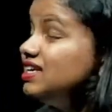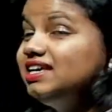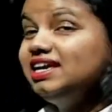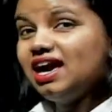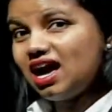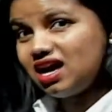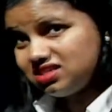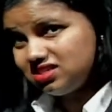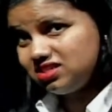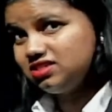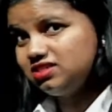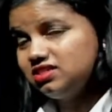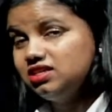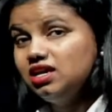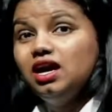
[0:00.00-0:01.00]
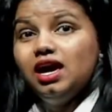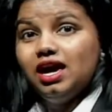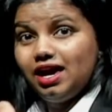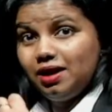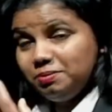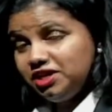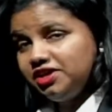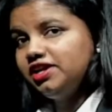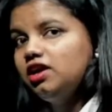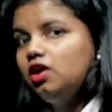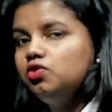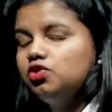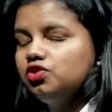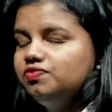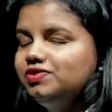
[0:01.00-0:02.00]
gases emitting
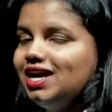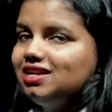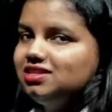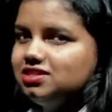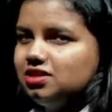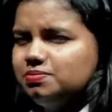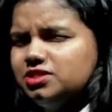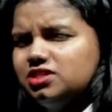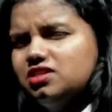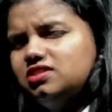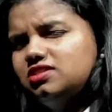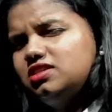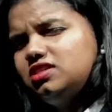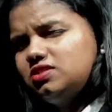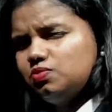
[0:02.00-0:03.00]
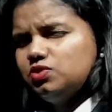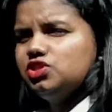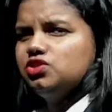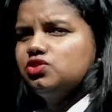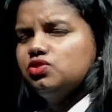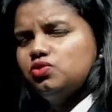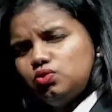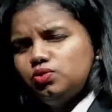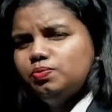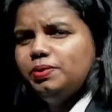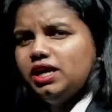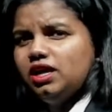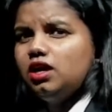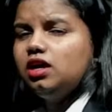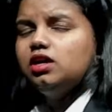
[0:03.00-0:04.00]
out of that substances, which could be
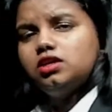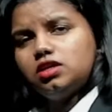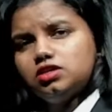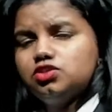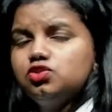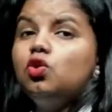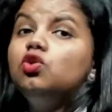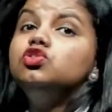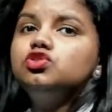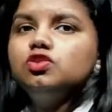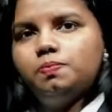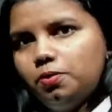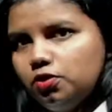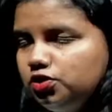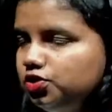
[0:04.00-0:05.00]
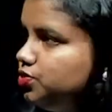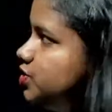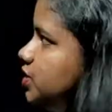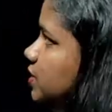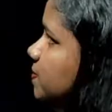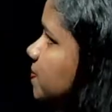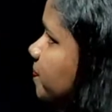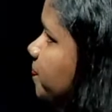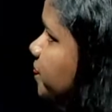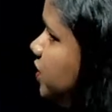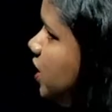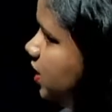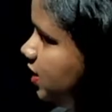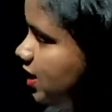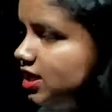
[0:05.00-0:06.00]
a source of pollution.
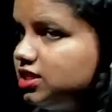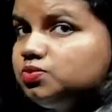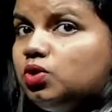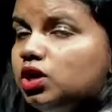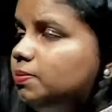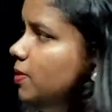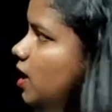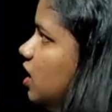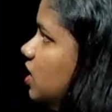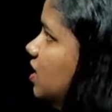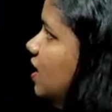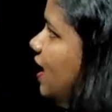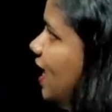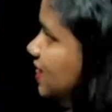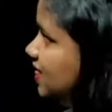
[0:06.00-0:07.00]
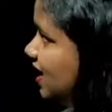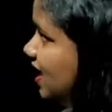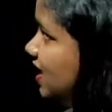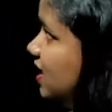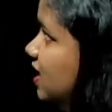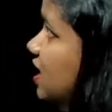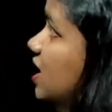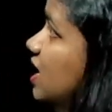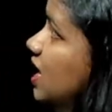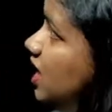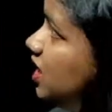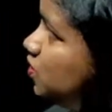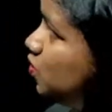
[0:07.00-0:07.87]
That's 1 mark. And then it